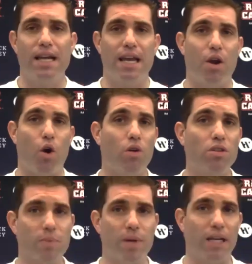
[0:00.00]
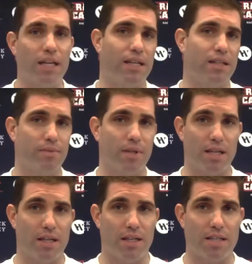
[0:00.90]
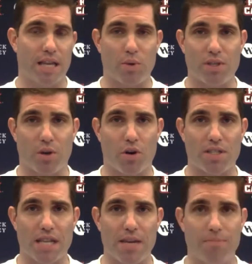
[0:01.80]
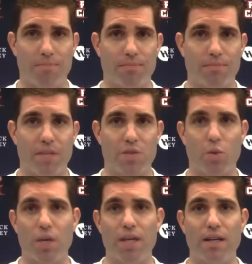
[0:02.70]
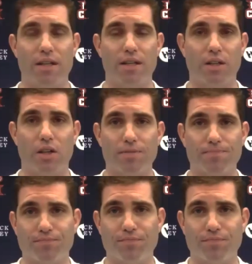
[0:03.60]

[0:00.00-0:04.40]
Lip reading: And ultimately, and it's like we told our team this week, look,